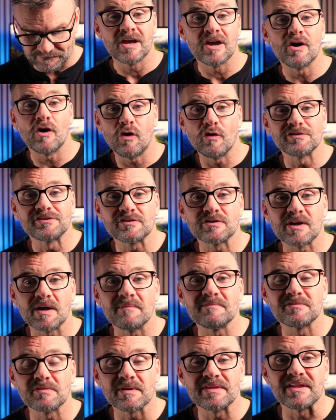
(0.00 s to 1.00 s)
It also
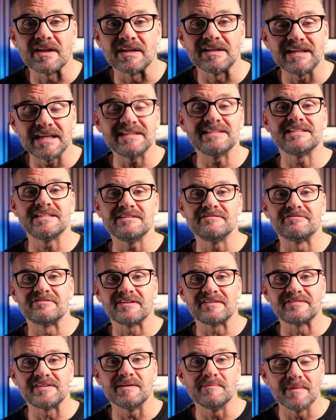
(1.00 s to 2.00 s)
comes with a
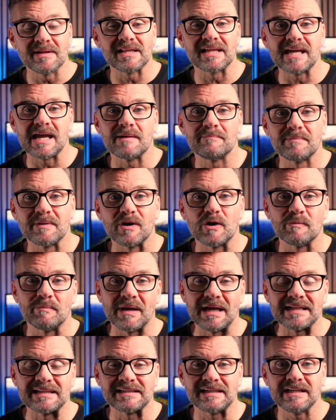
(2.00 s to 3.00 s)
1950 milliamp hour
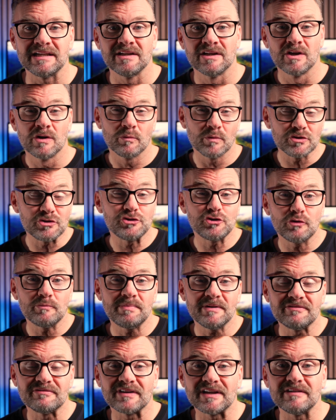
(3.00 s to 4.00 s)
battery, which should
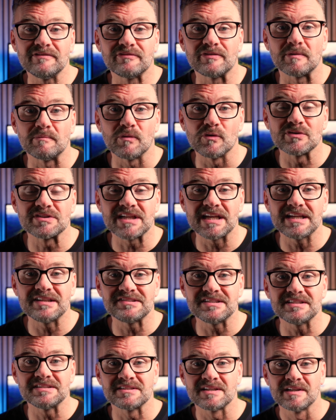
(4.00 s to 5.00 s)
be fine for most
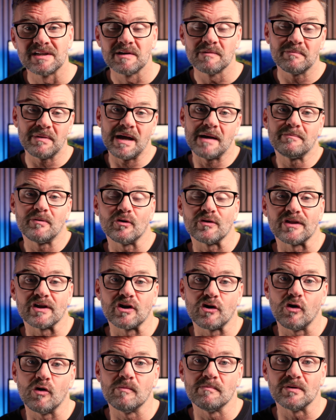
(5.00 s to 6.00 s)
cases, but I bought the
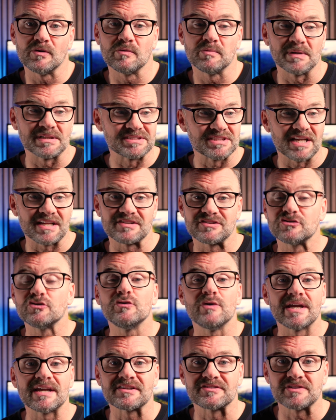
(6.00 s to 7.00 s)
combo, which has 2
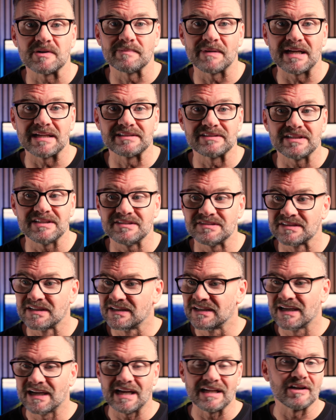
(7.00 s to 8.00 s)
extra batteries
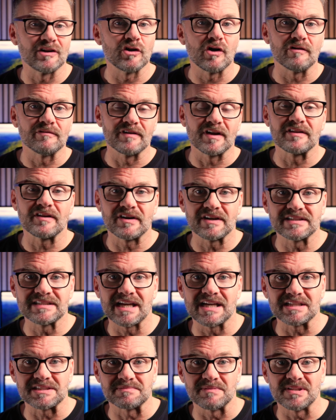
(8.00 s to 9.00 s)
and a lot of other
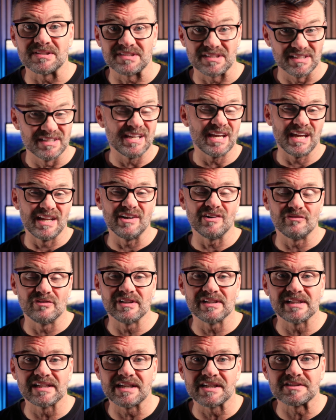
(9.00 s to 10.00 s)
attachments, and it
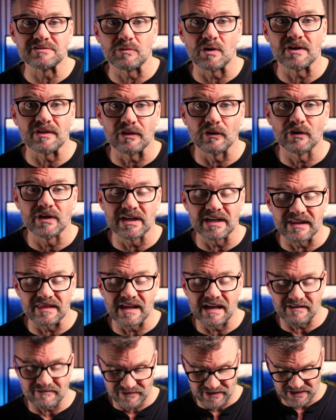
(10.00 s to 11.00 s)
really is worth looking at
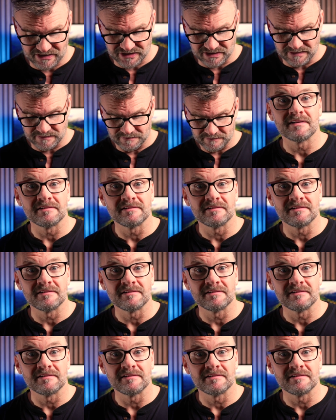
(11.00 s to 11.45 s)
that version.